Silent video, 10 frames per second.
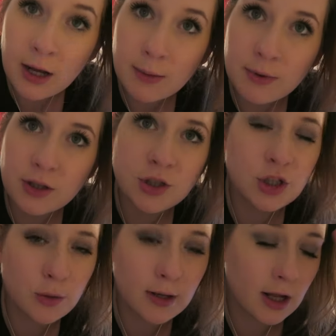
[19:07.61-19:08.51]
I'm
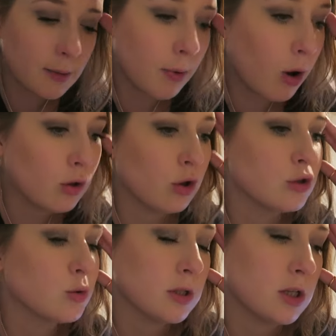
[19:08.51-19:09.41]
doing a poll
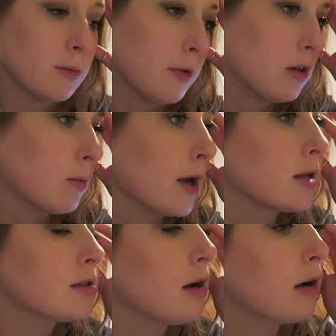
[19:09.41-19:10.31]
on Twitter, by the
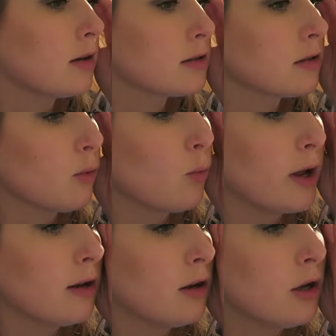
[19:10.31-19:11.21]
way, to ask
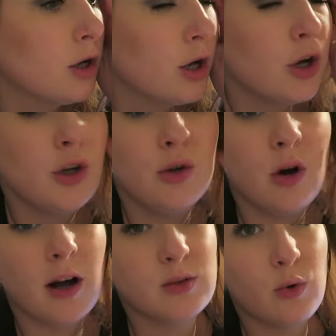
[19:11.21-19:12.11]
when you
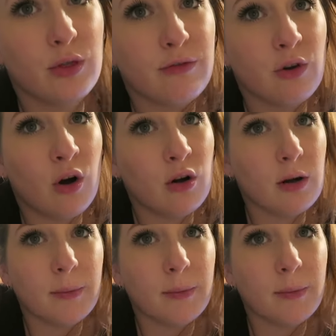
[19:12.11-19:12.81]
guys want the vlog,